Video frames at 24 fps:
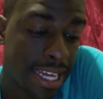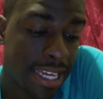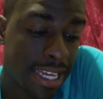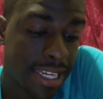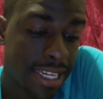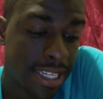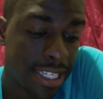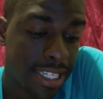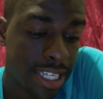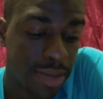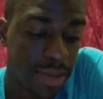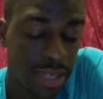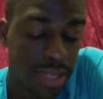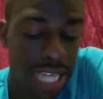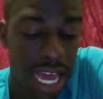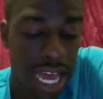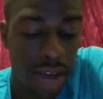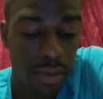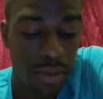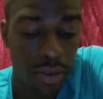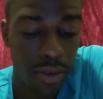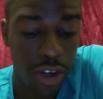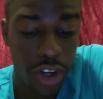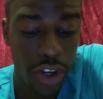Sometimes
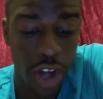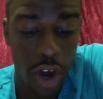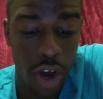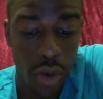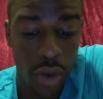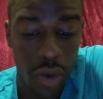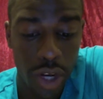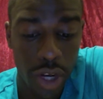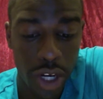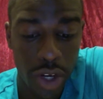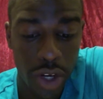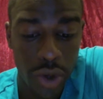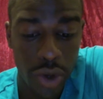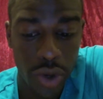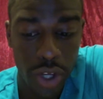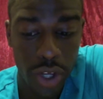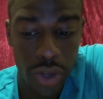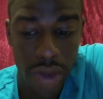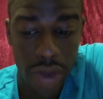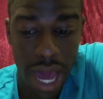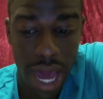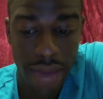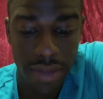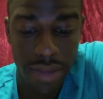when you don't want to do it, you
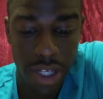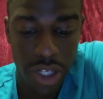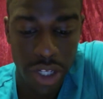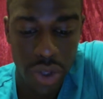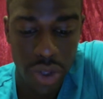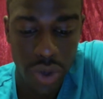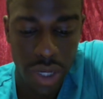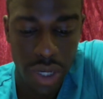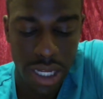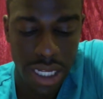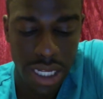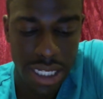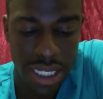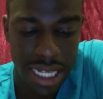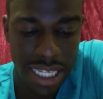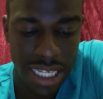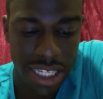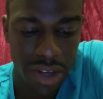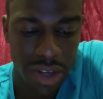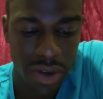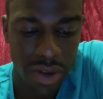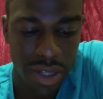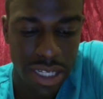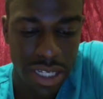have to do it, because that's the
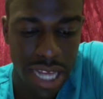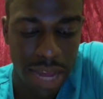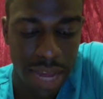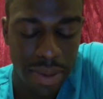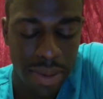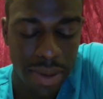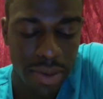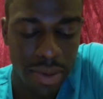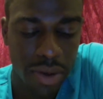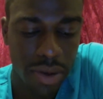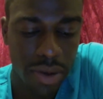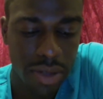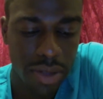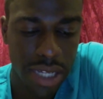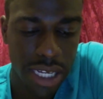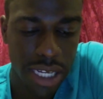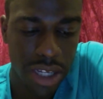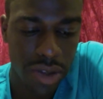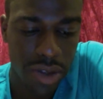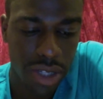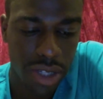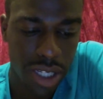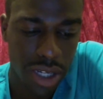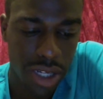only time people going to take you
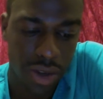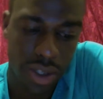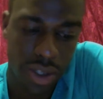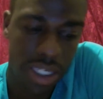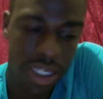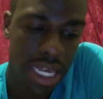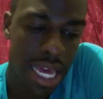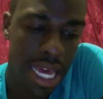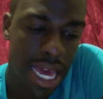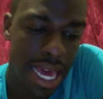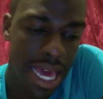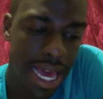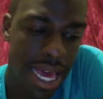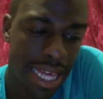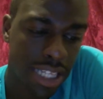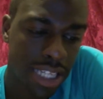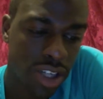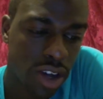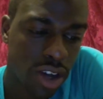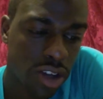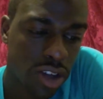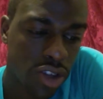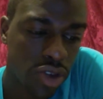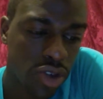serious. As
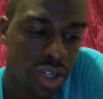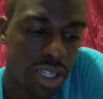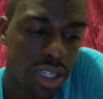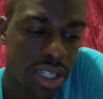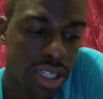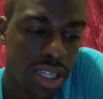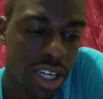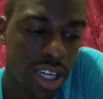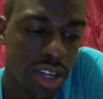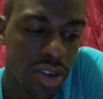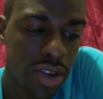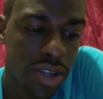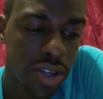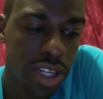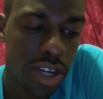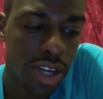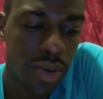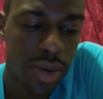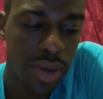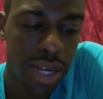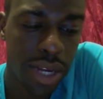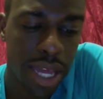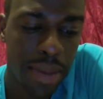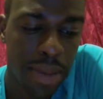long as you continue to deal with
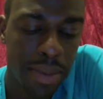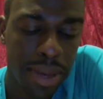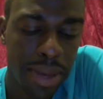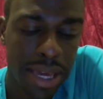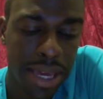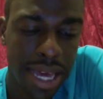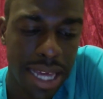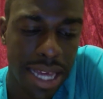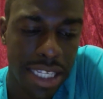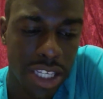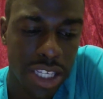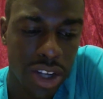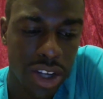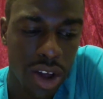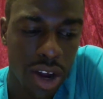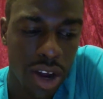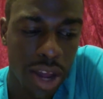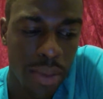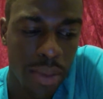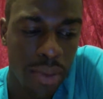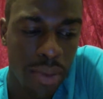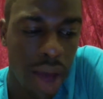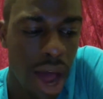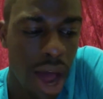their BS and all their
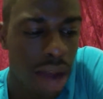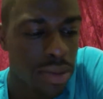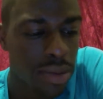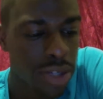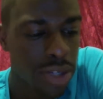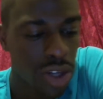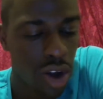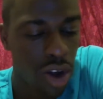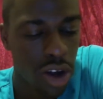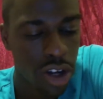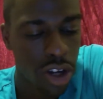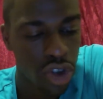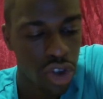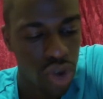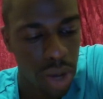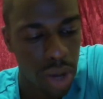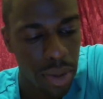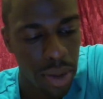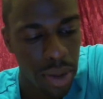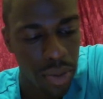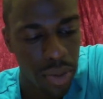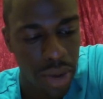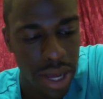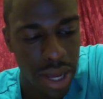problems and all the drama they
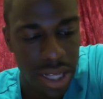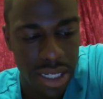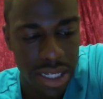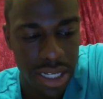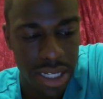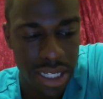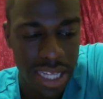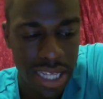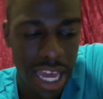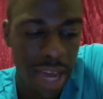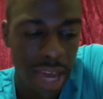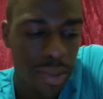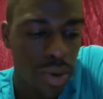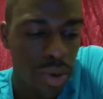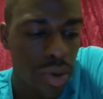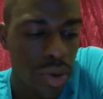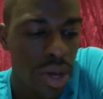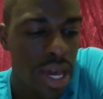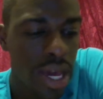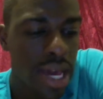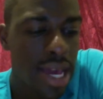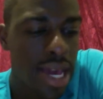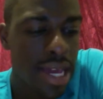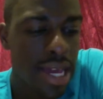bring to the table,
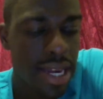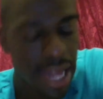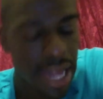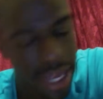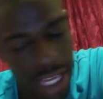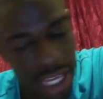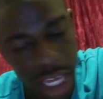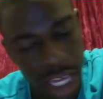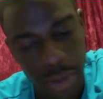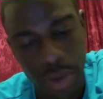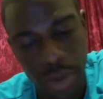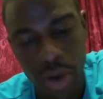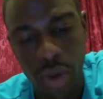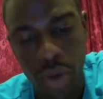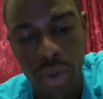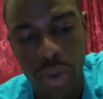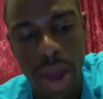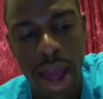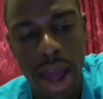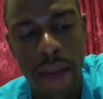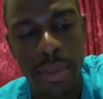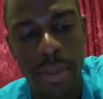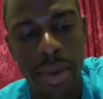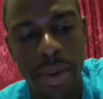they'll keep you
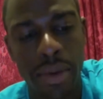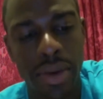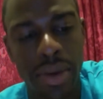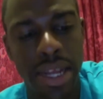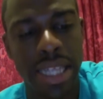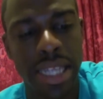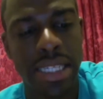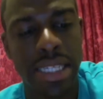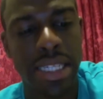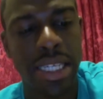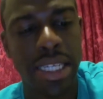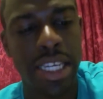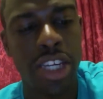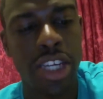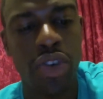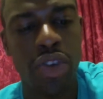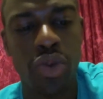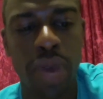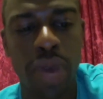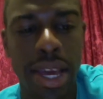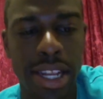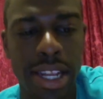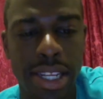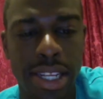around. But when they see you
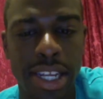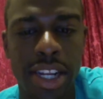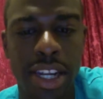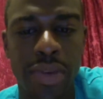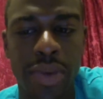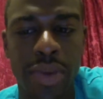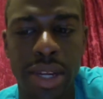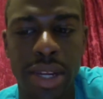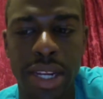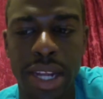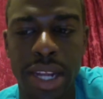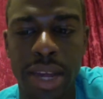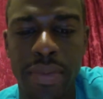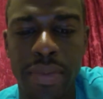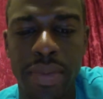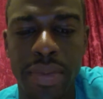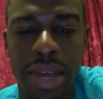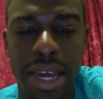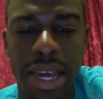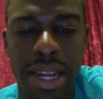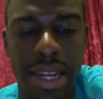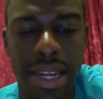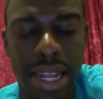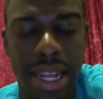ain't dealing with them,
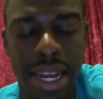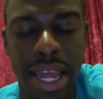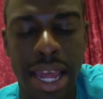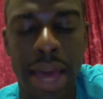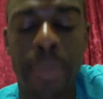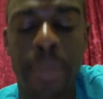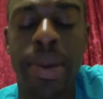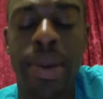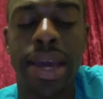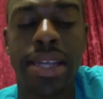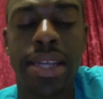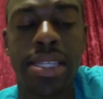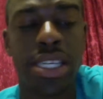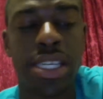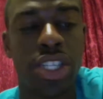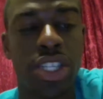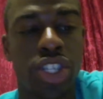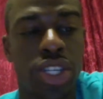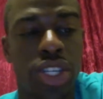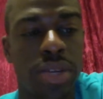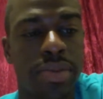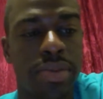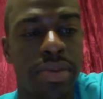then they'll pay attention.